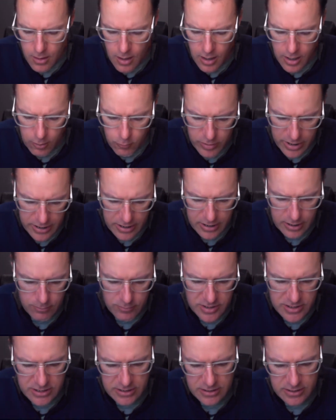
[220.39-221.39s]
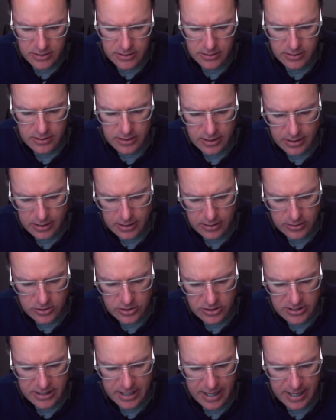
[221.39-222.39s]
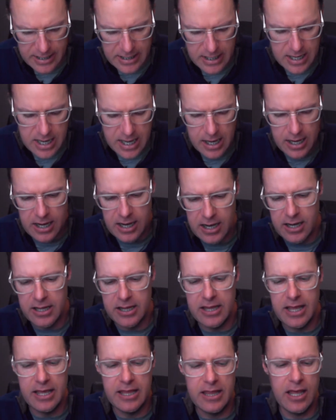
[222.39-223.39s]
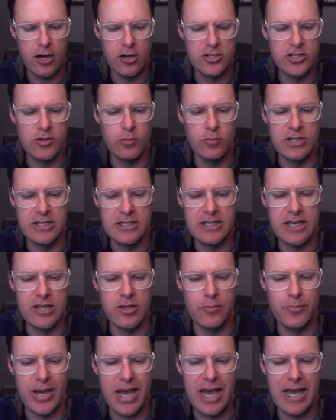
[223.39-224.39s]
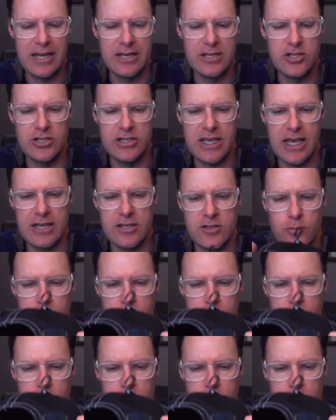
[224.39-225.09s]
uh, when it comes to uh, just that. Uh, and also I want to say the back just has